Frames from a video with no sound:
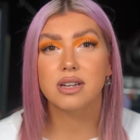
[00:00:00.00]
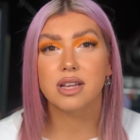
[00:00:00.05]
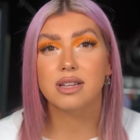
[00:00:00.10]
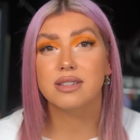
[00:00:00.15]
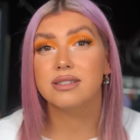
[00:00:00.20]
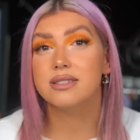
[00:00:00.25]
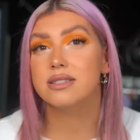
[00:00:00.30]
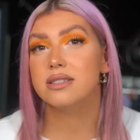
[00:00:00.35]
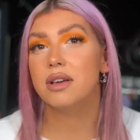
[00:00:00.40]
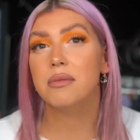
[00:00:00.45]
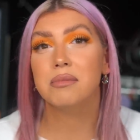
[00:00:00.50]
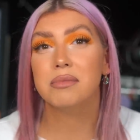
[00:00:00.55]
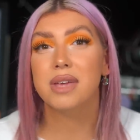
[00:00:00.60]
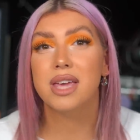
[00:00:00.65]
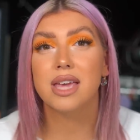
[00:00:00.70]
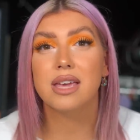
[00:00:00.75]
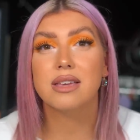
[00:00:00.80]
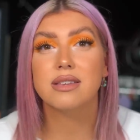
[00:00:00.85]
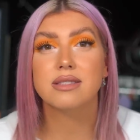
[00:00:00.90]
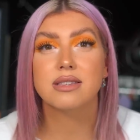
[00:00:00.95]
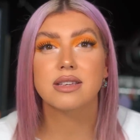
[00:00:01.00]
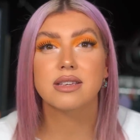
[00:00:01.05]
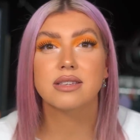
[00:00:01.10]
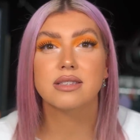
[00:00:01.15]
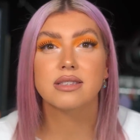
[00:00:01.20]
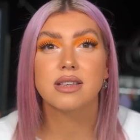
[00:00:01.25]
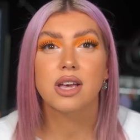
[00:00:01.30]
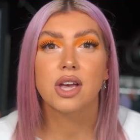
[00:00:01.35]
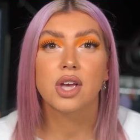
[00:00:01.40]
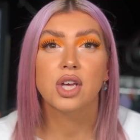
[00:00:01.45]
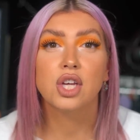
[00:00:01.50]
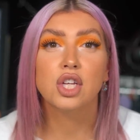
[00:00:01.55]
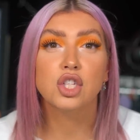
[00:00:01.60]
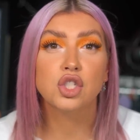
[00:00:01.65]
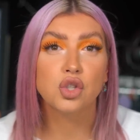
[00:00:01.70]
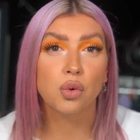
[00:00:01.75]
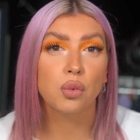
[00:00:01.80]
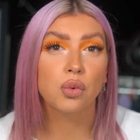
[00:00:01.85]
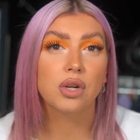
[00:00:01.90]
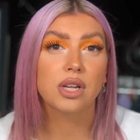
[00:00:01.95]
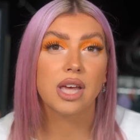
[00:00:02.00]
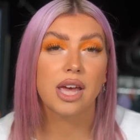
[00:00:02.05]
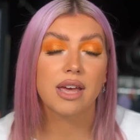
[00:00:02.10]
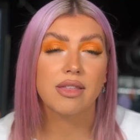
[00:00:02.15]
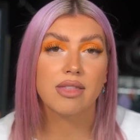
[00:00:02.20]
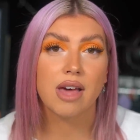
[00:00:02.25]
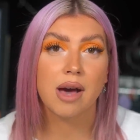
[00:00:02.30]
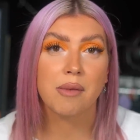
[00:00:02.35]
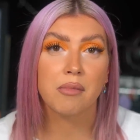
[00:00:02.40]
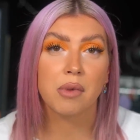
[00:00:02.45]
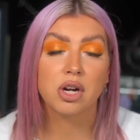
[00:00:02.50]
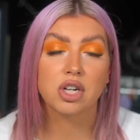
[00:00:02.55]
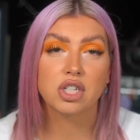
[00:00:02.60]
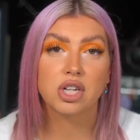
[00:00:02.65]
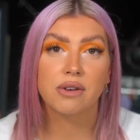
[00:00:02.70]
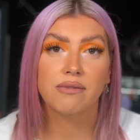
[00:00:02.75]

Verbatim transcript: in some cases, you don't get that much